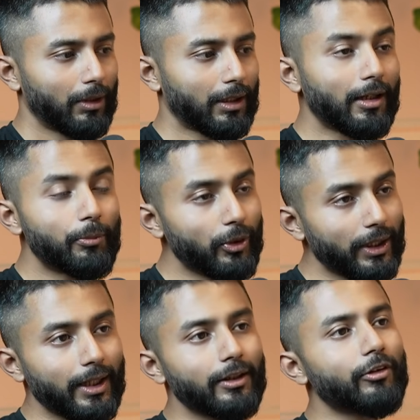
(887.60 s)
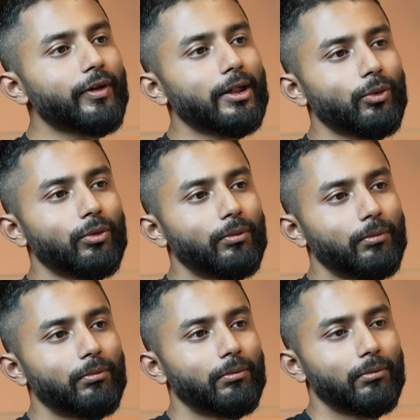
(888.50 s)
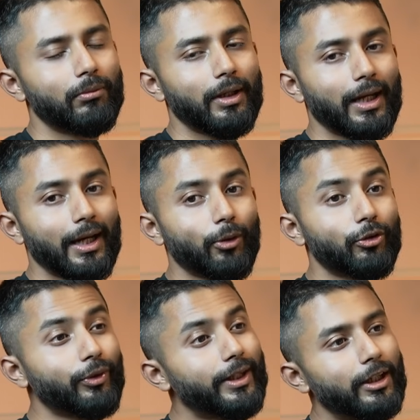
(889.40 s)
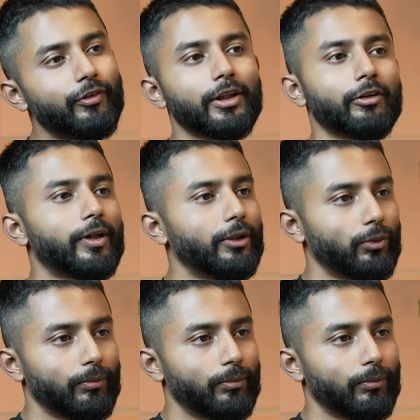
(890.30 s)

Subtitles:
communicate the value and also deliver the value.